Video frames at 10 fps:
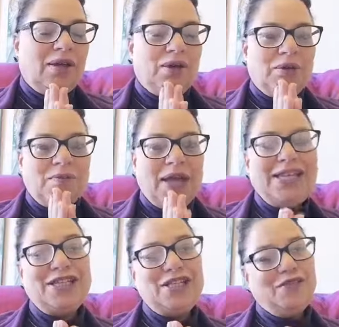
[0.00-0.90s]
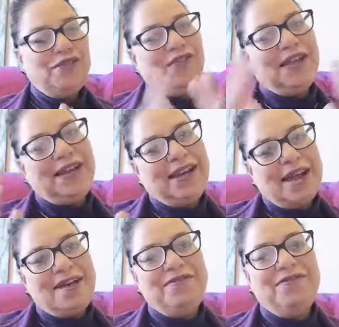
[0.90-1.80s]
who makes you feel
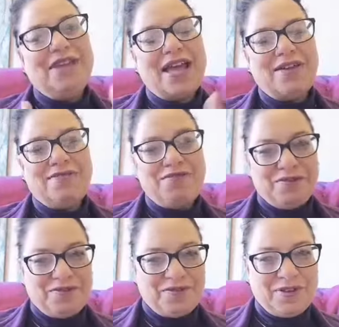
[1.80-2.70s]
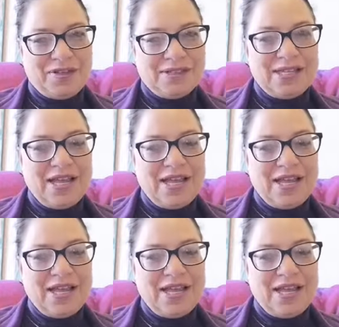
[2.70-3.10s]
loved and fulfilled.